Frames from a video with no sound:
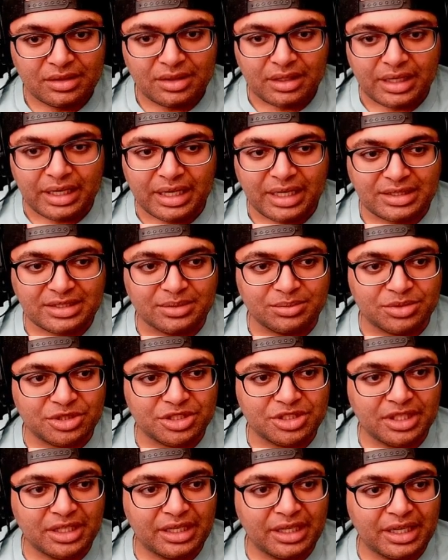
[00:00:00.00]
I got some
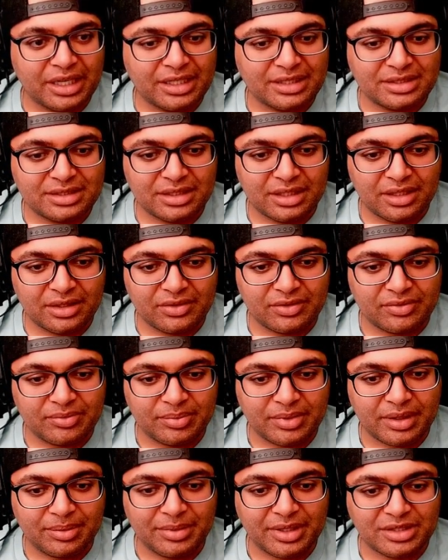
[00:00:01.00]
shitty ass stuff.
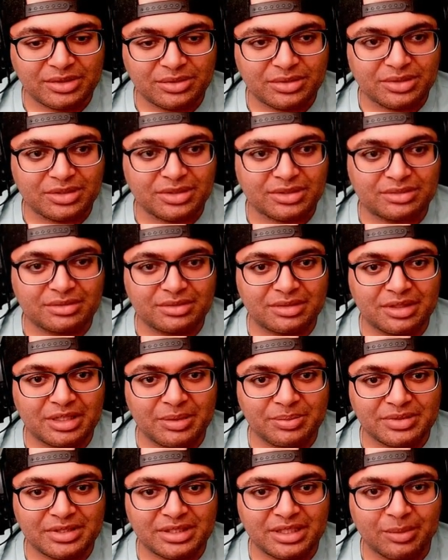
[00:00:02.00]
But I might as well just keep
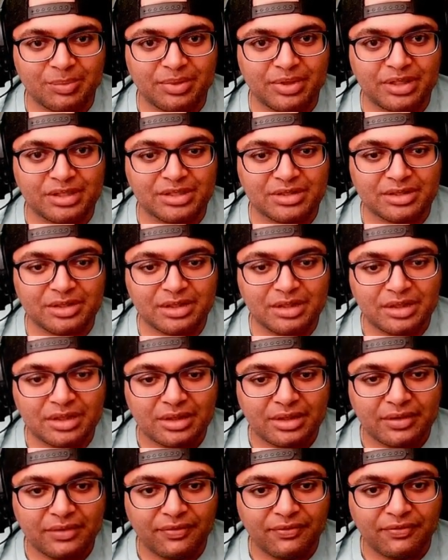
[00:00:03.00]
skipping his
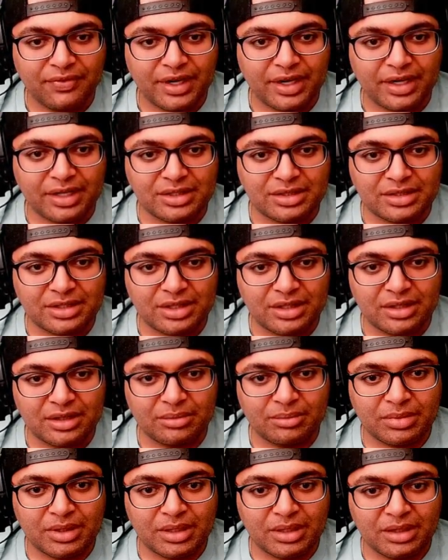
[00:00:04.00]
fucking
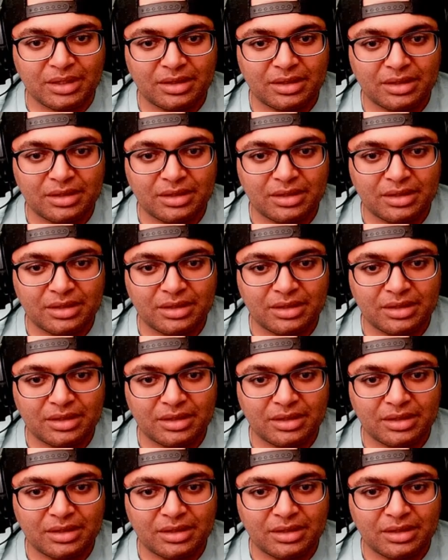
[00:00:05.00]
turn, bruh.